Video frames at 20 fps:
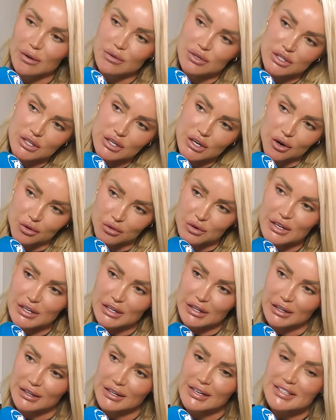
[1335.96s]
I was the
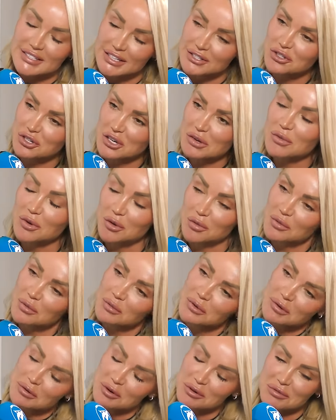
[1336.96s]
only. He did treat well.
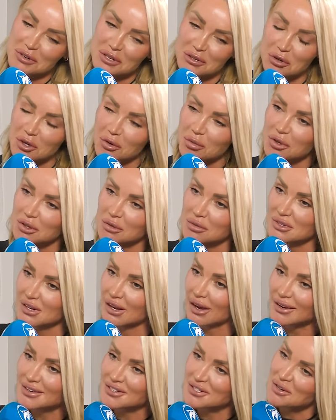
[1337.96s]
My, younger brother was
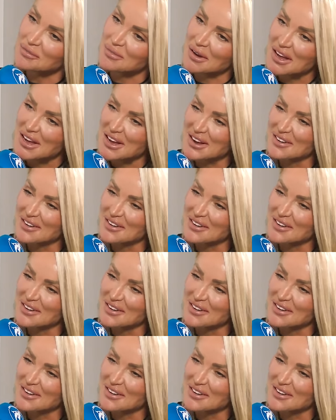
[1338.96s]
gay, so me.